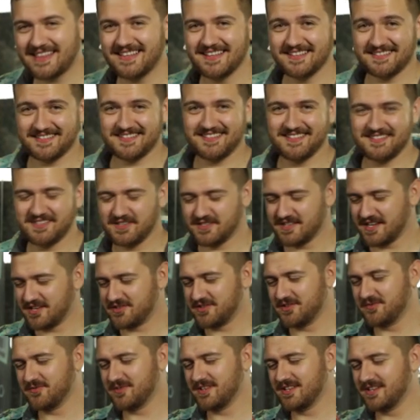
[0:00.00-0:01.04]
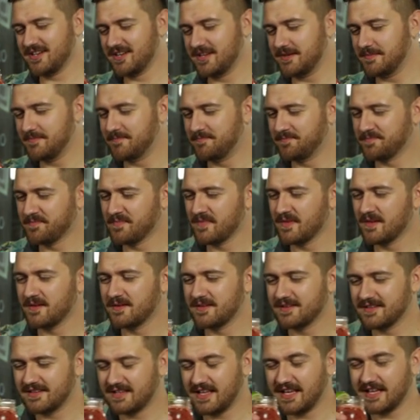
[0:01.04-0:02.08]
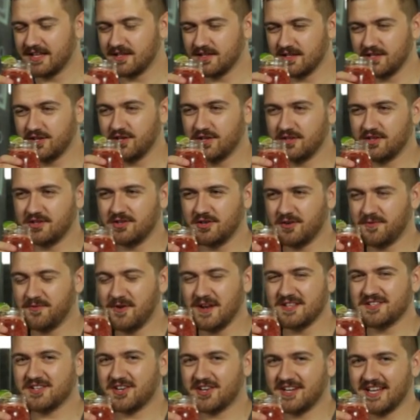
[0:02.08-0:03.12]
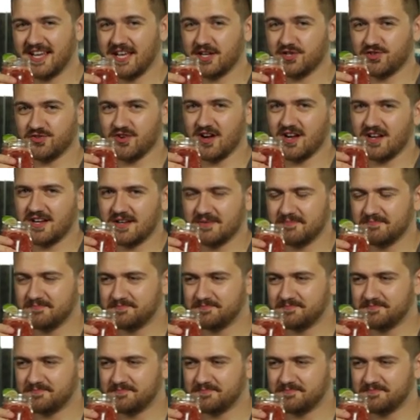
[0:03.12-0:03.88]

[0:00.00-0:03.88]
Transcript: this, this is actually really good. Like, your friends are gonna get drunk,